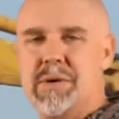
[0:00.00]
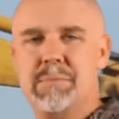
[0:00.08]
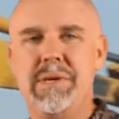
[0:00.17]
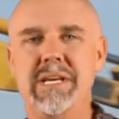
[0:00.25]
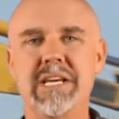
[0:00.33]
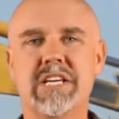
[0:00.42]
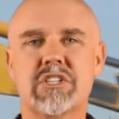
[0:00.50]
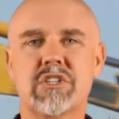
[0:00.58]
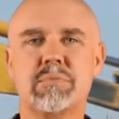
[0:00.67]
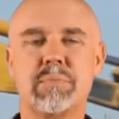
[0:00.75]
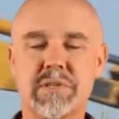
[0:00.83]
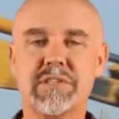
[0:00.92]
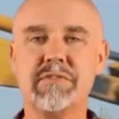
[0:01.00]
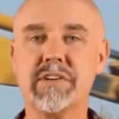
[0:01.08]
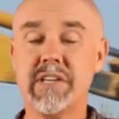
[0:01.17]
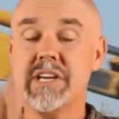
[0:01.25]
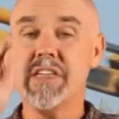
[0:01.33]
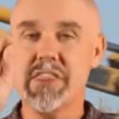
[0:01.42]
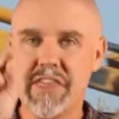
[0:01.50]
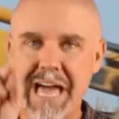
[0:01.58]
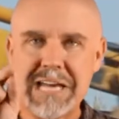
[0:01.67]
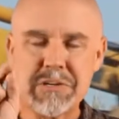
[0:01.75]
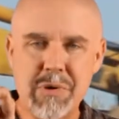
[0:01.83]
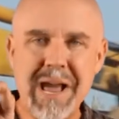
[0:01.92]
meaning specifically
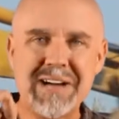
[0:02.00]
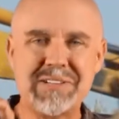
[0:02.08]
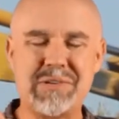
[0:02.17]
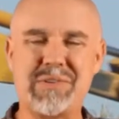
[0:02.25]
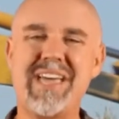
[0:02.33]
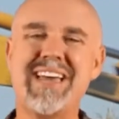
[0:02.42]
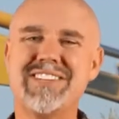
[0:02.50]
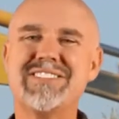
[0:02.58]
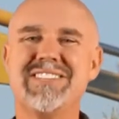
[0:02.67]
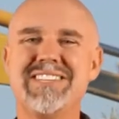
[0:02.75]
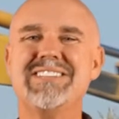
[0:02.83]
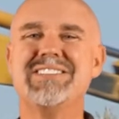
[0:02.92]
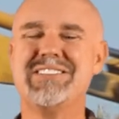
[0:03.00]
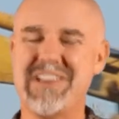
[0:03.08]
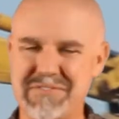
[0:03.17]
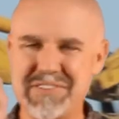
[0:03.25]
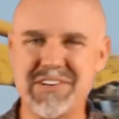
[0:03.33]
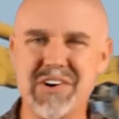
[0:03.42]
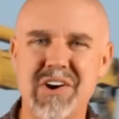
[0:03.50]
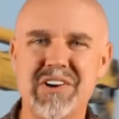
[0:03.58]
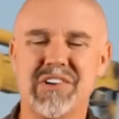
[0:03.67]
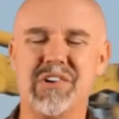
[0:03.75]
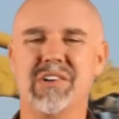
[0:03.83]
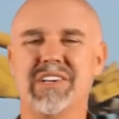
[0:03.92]
that tractor. That is the definite
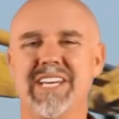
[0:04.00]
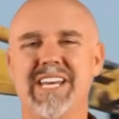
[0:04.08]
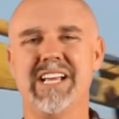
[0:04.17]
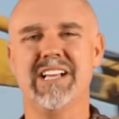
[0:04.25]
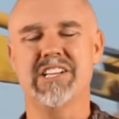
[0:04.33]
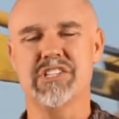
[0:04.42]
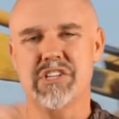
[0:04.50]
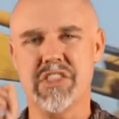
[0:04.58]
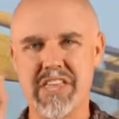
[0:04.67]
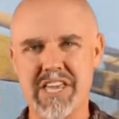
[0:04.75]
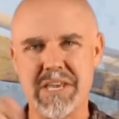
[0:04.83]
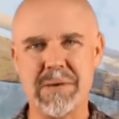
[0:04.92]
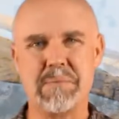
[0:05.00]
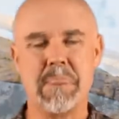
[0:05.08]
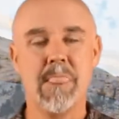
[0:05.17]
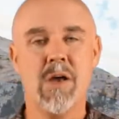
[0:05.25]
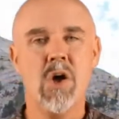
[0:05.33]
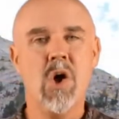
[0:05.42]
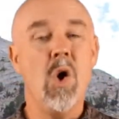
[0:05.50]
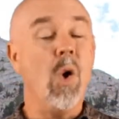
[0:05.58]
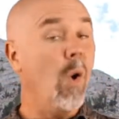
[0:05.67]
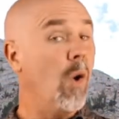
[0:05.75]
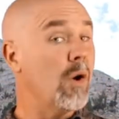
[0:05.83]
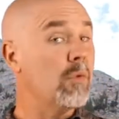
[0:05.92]
article in English, the.
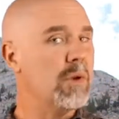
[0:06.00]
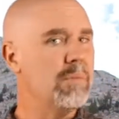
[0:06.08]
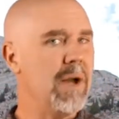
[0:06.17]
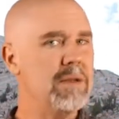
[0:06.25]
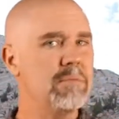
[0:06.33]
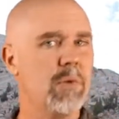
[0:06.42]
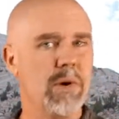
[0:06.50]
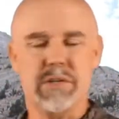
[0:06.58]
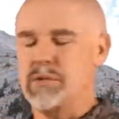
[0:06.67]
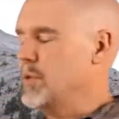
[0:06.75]
Or we might point to a